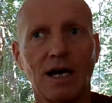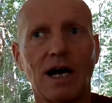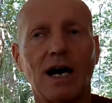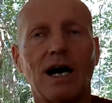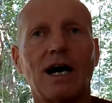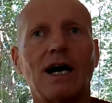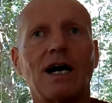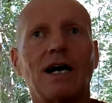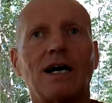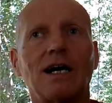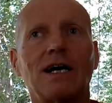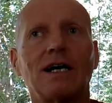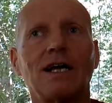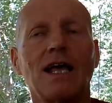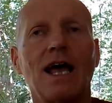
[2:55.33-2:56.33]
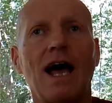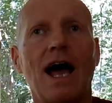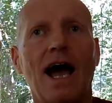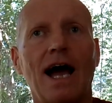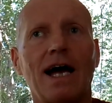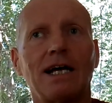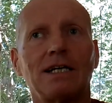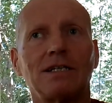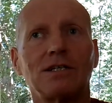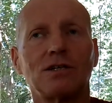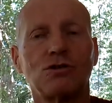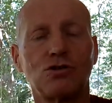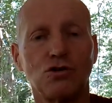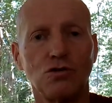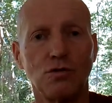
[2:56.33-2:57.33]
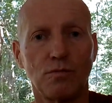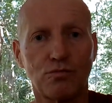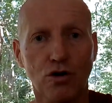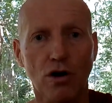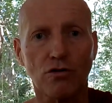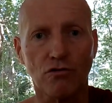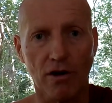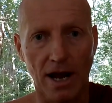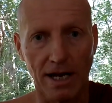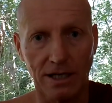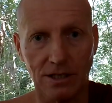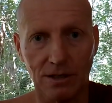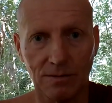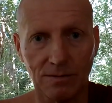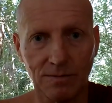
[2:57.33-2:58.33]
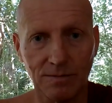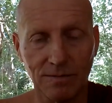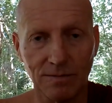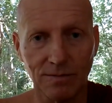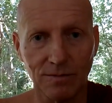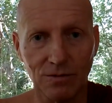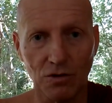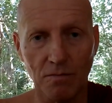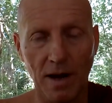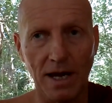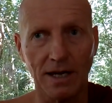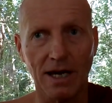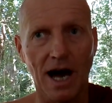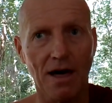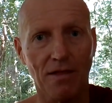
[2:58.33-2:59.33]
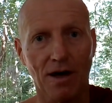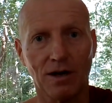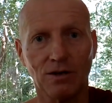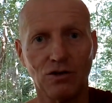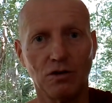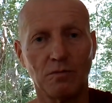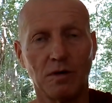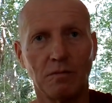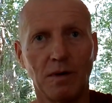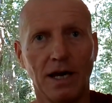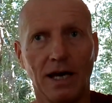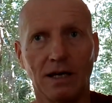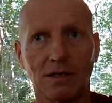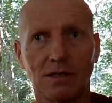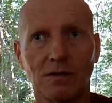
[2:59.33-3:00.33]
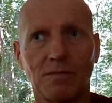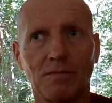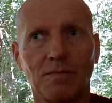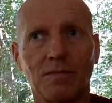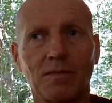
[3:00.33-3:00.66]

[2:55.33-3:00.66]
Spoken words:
and to procreate, to make other human beings.